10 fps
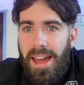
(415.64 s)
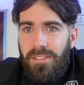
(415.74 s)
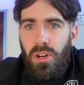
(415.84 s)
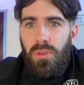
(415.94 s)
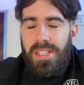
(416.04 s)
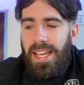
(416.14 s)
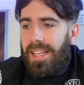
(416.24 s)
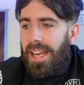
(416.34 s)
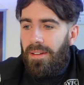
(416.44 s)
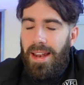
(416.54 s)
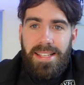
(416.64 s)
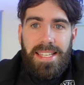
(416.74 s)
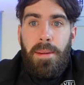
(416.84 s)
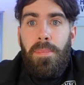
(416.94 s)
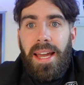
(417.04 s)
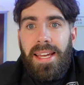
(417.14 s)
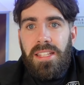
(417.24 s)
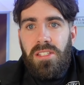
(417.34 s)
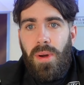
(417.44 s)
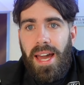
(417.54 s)
routine now, let's get back
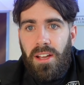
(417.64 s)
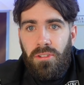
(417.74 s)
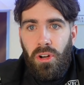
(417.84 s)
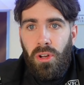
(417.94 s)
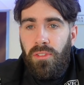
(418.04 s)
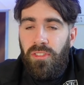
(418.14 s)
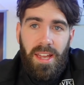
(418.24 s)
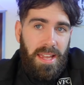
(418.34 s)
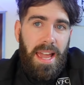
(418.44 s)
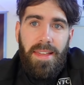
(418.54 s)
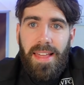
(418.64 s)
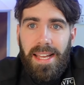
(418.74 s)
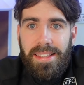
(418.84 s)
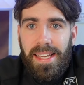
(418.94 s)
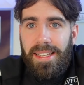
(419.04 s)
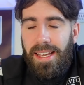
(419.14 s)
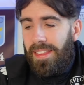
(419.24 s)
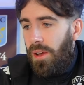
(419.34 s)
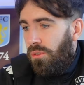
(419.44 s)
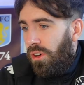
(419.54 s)
into our groove. And they did, and
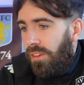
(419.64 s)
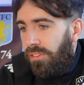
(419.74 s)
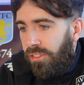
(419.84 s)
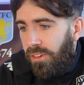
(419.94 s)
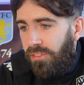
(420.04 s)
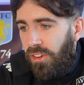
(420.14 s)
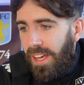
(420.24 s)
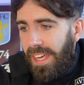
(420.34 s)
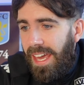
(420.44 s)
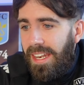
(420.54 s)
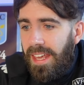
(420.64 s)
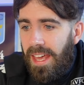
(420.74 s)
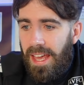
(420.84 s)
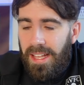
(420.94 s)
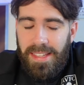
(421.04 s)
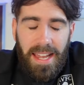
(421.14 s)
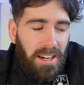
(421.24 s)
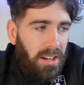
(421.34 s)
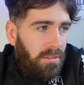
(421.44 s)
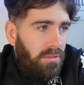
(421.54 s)
they were on the front foot again.
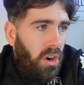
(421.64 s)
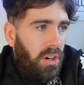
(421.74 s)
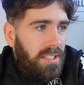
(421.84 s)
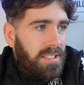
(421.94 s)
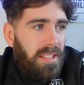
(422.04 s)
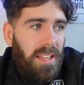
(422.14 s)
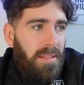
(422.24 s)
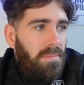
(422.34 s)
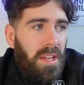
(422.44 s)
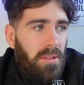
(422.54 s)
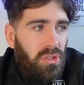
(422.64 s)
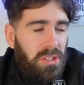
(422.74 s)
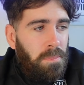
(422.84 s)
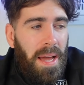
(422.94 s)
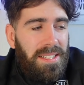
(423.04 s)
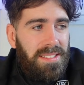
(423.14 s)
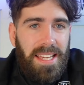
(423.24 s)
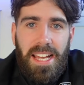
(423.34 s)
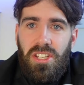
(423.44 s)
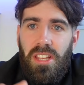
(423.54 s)
Declan Rice just past
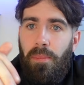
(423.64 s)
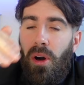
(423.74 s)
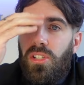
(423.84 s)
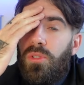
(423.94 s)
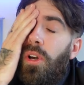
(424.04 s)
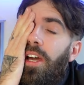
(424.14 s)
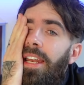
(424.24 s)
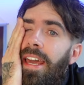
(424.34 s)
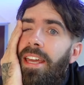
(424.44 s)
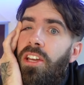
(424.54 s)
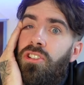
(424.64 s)
the edge of the box, weren't he? A